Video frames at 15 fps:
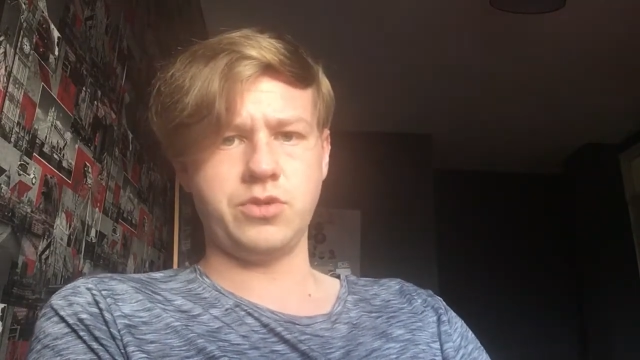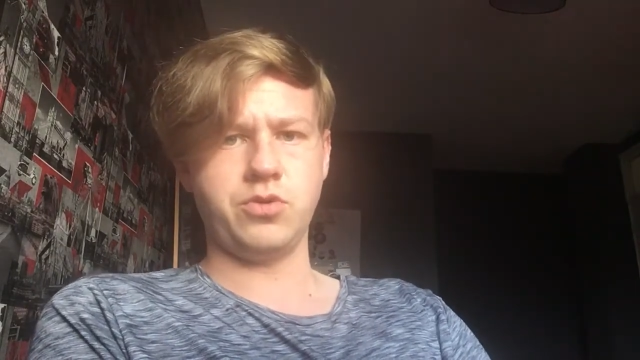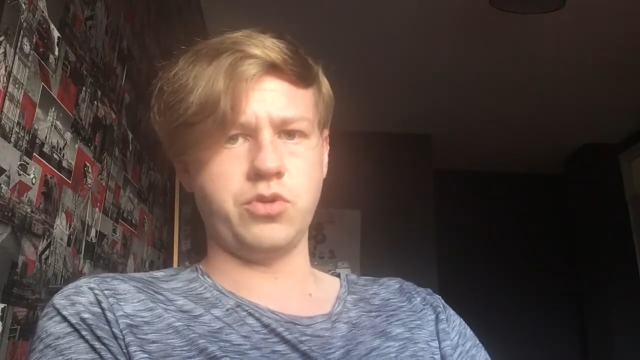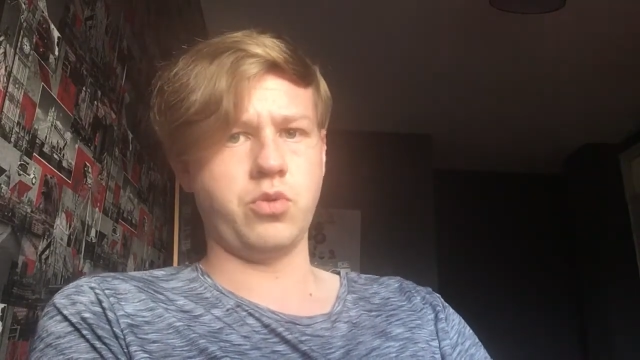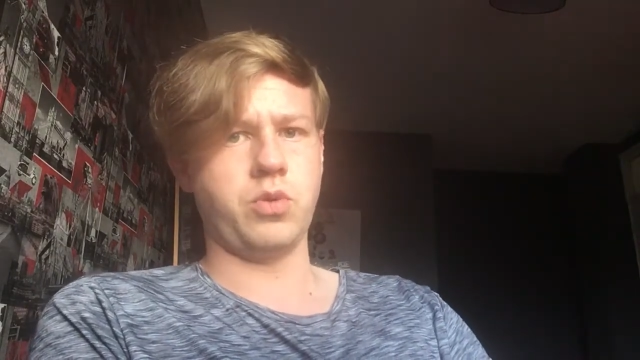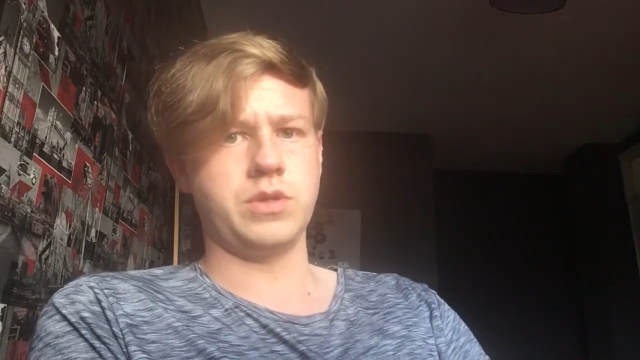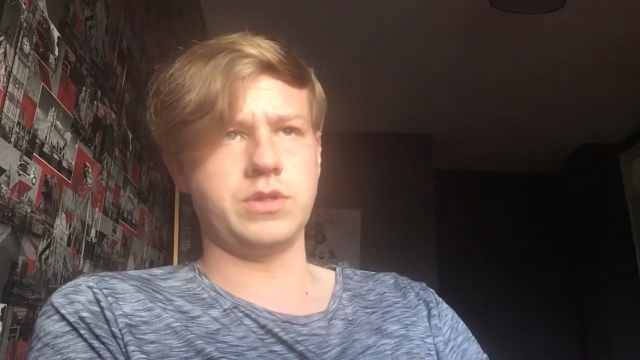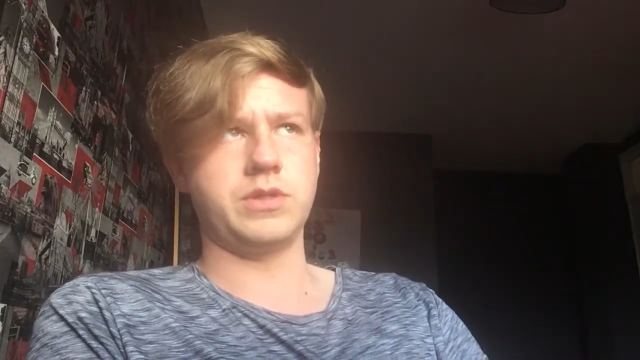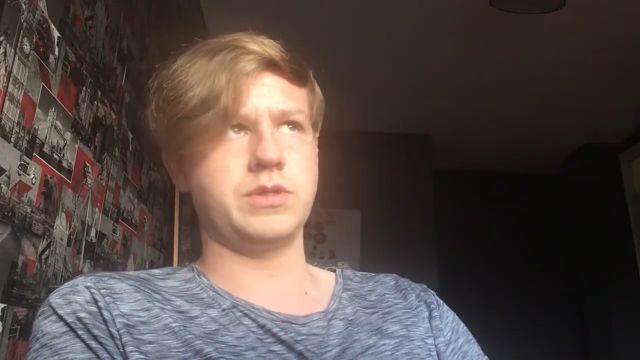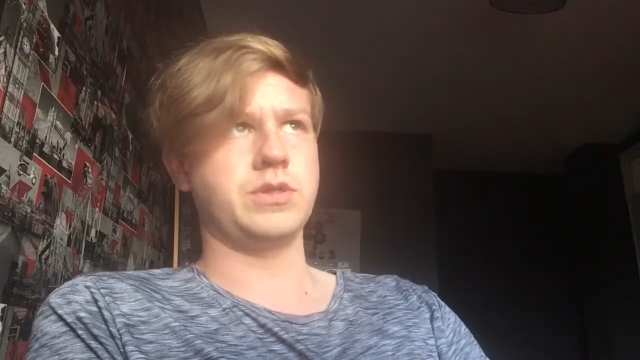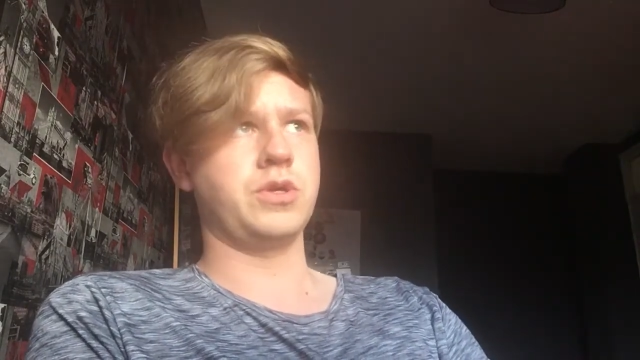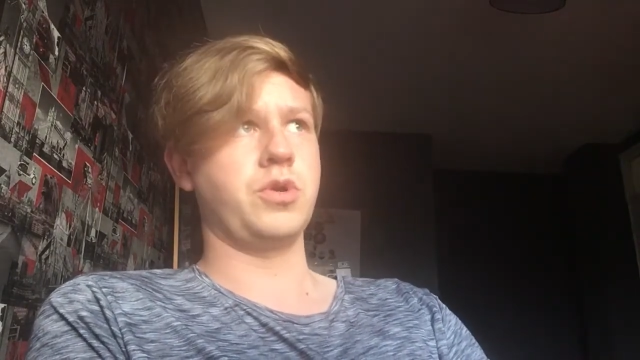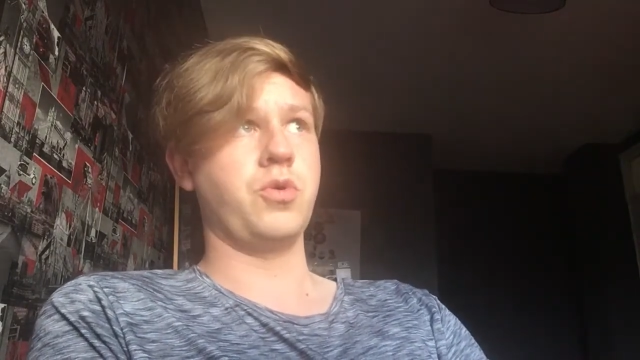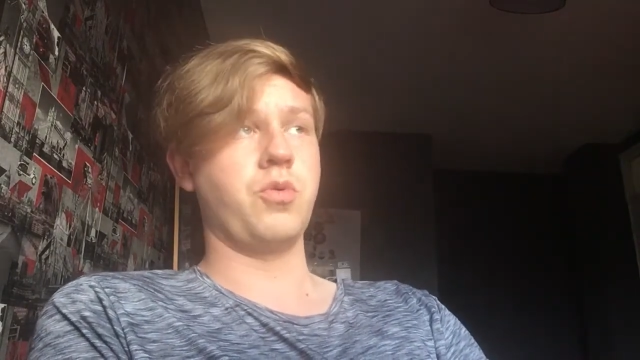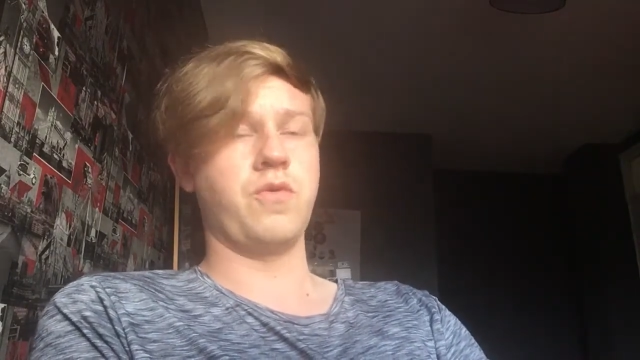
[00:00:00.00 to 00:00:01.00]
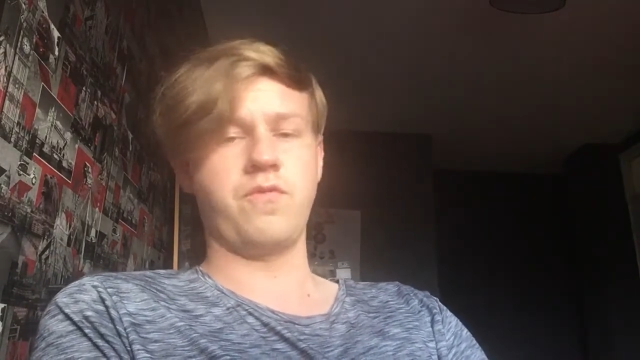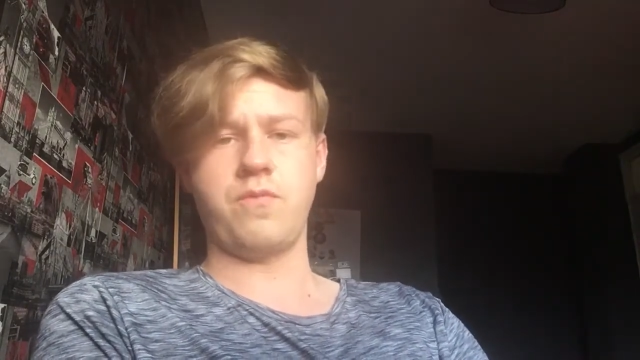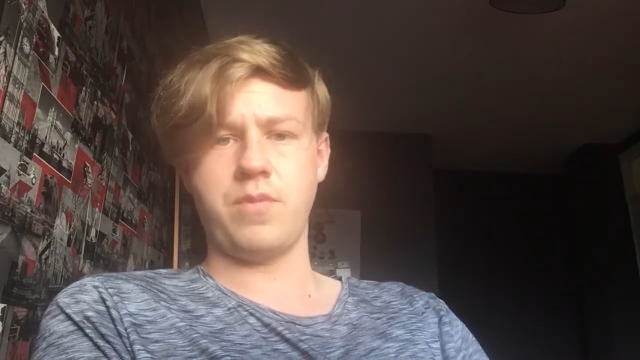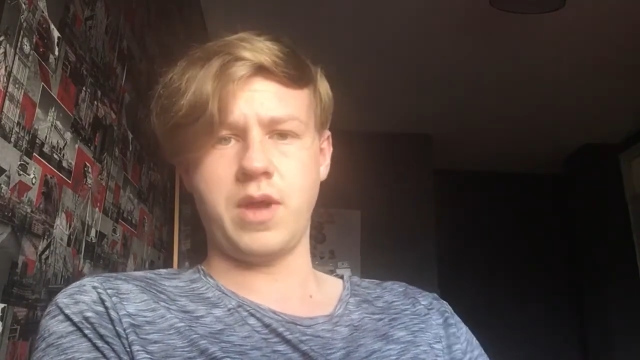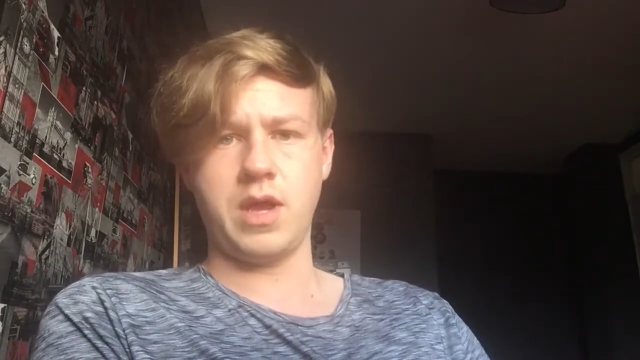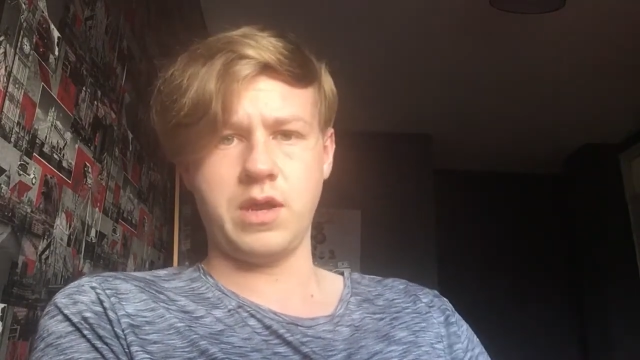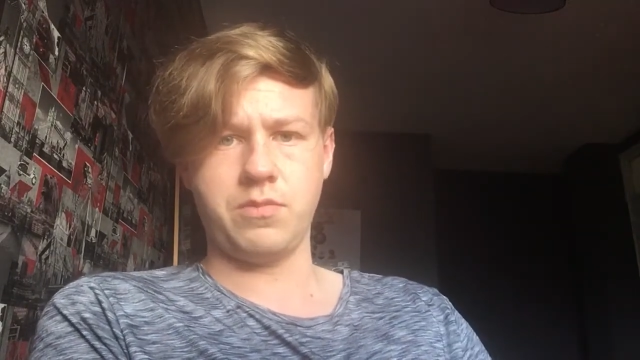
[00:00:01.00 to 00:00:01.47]
You're the ones who have
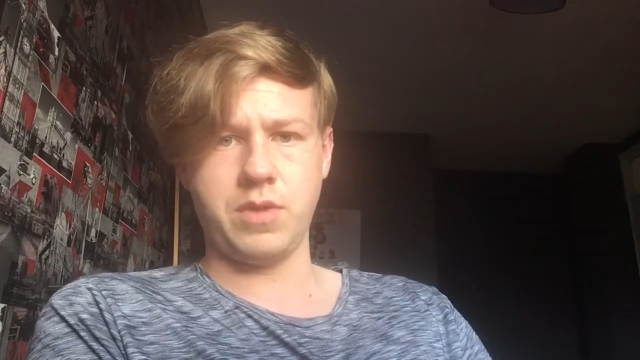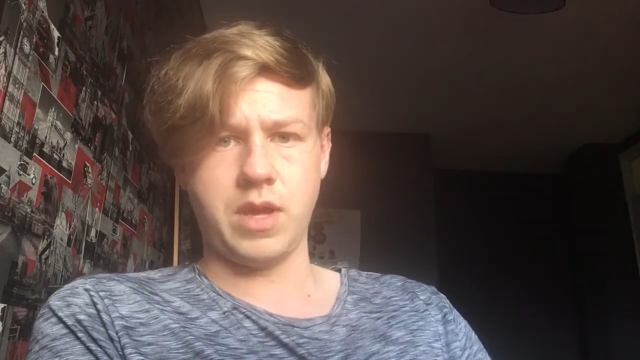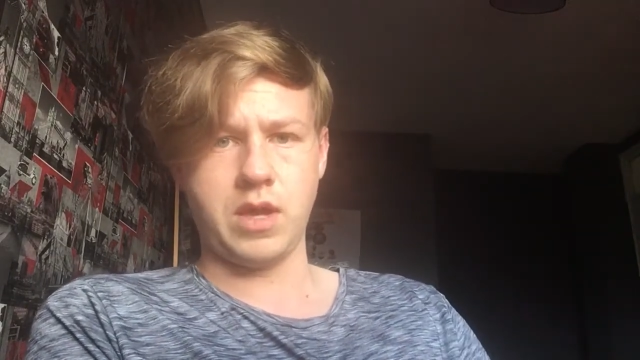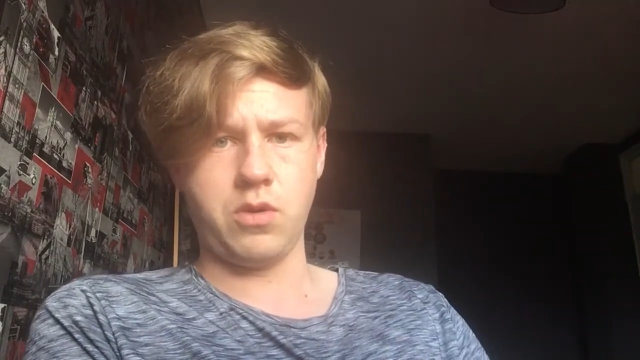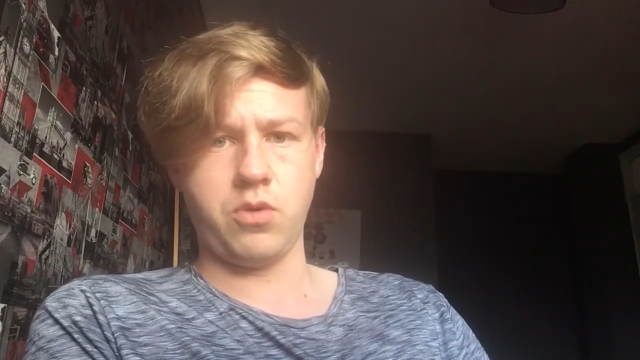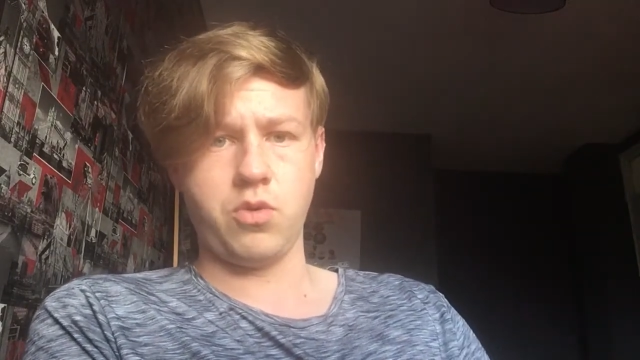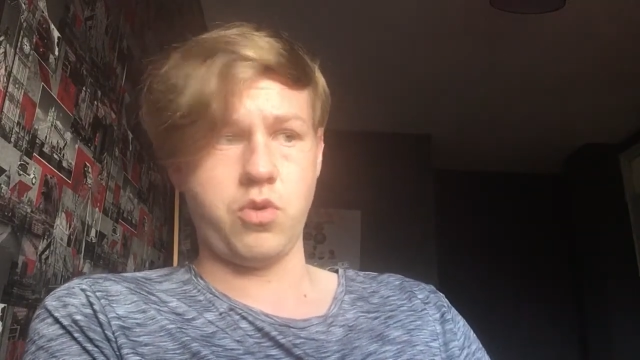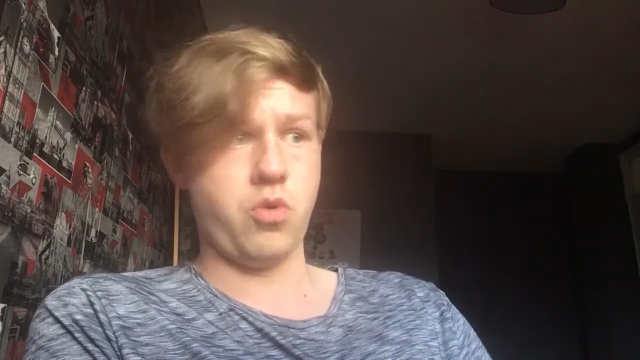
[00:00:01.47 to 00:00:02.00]
made me